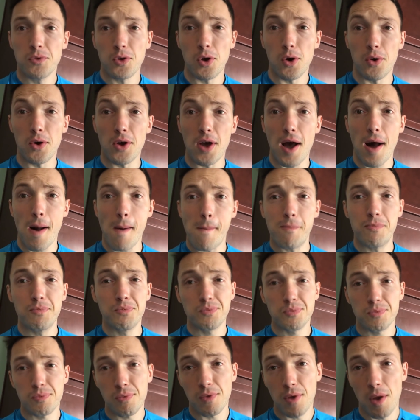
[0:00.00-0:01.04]
Oh yeah,
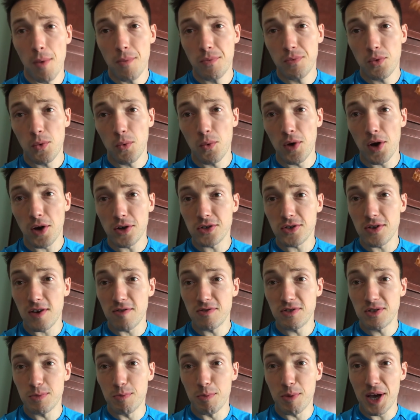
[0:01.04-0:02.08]
we also
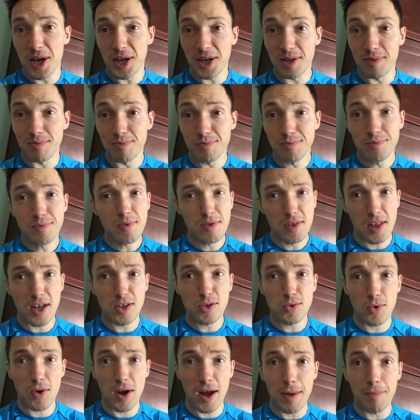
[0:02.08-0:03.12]
have some bacon.
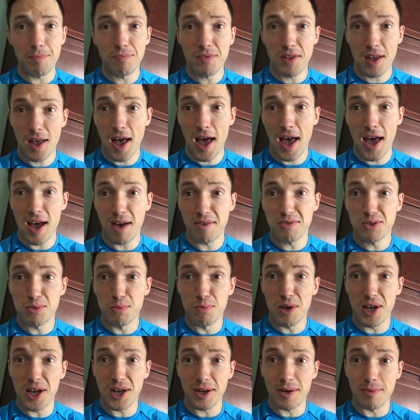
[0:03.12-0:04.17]
That's right, I have
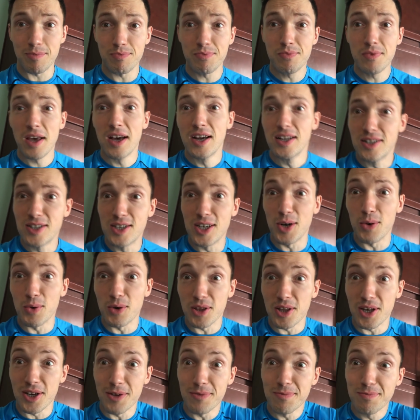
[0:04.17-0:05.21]
some bacon. Deal
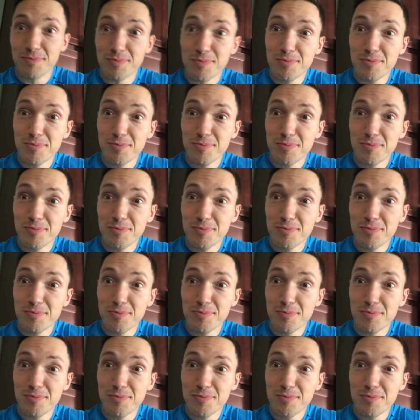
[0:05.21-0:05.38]
with it.